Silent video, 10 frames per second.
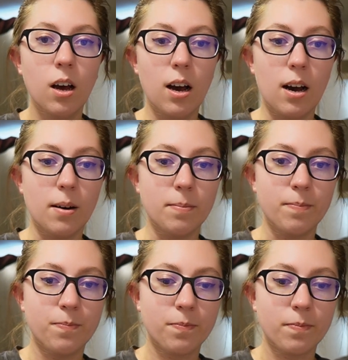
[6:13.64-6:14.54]

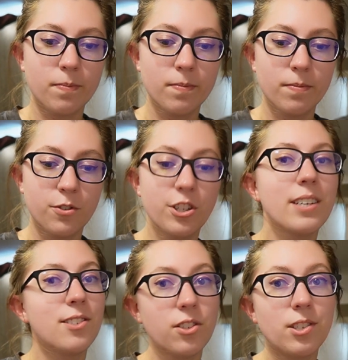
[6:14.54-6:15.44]
So
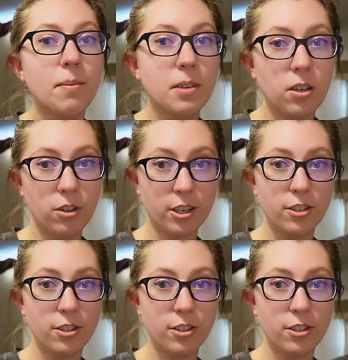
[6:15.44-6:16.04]
that's still something to look